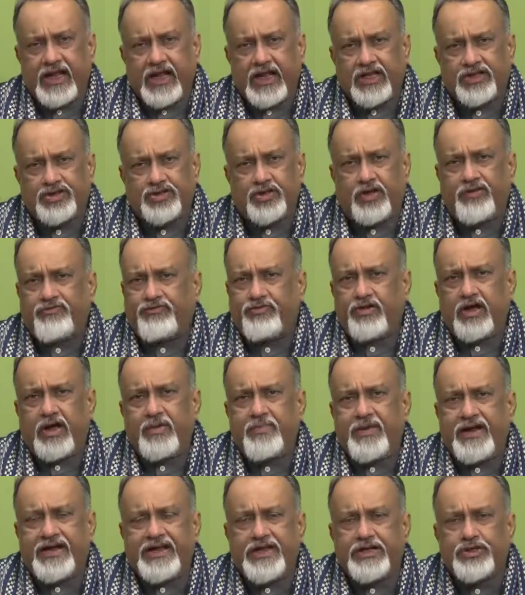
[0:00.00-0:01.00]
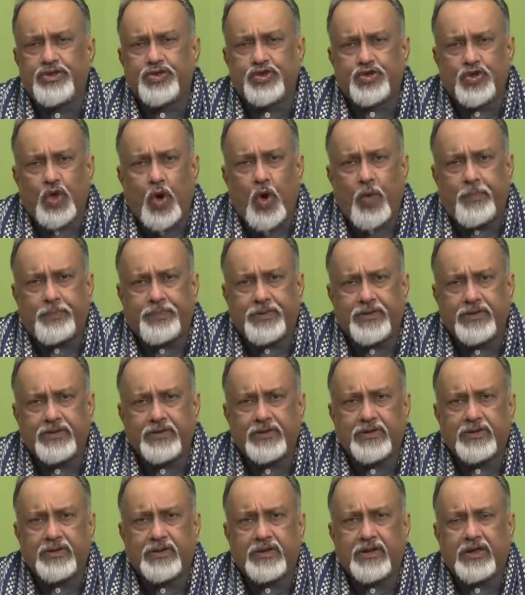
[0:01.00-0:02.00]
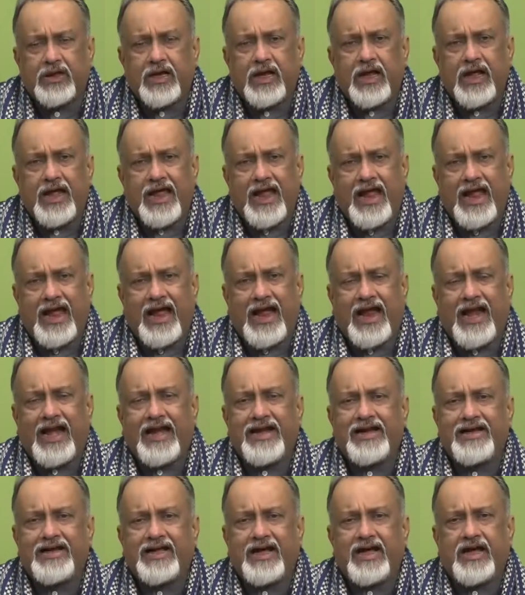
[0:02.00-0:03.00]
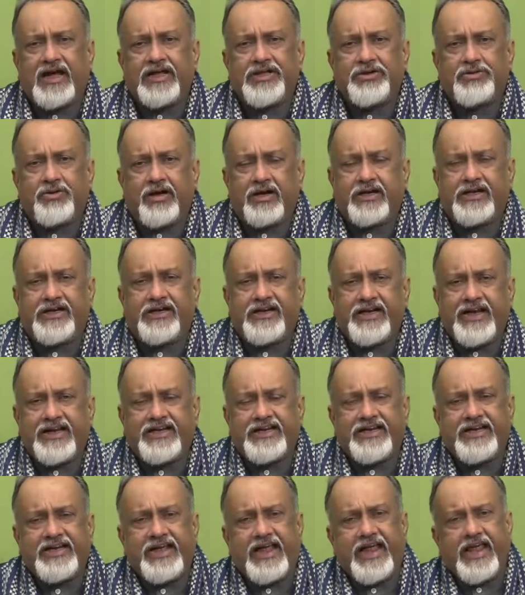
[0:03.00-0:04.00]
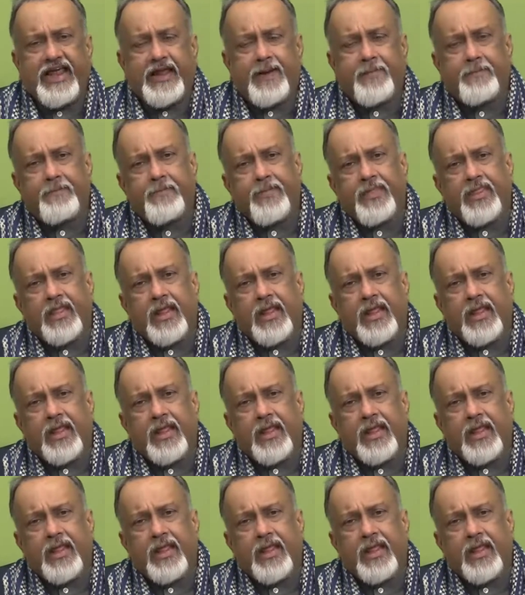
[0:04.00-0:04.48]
So, if you are making soap and you are creating a